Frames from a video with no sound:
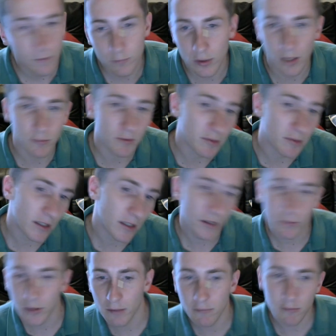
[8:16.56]
Blah, blah, blah,
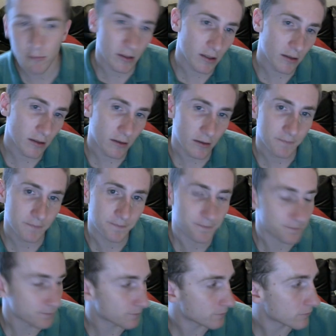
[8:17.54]
blah, blah, blah.
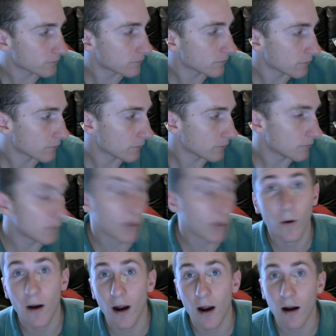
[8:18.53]

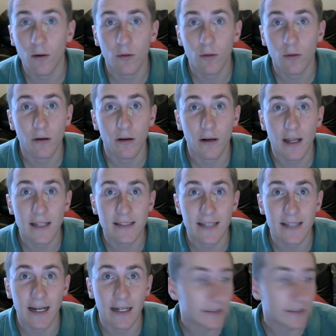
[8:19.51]
More awkward
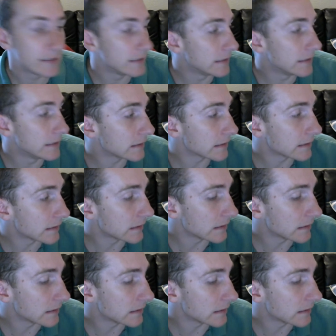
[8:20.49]
silence.